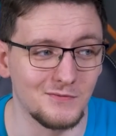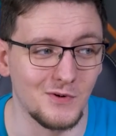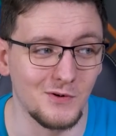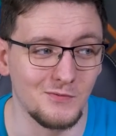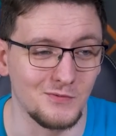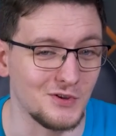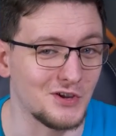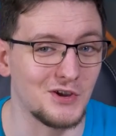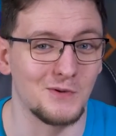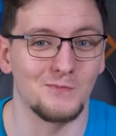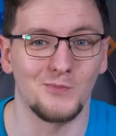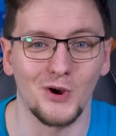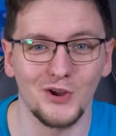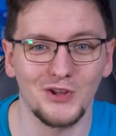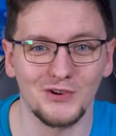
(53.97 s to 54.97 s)
well, you
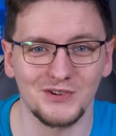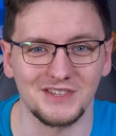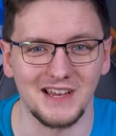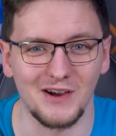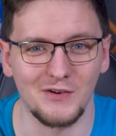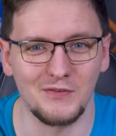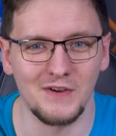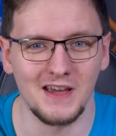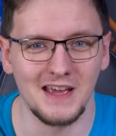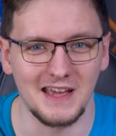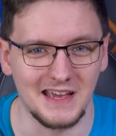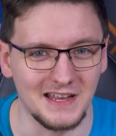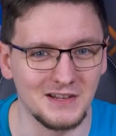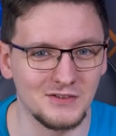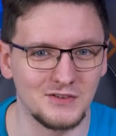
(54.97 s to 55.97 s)
can put yourself
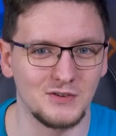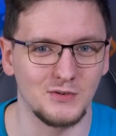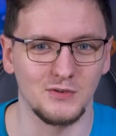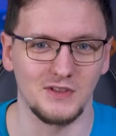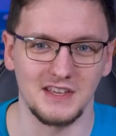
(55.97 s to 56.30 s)
into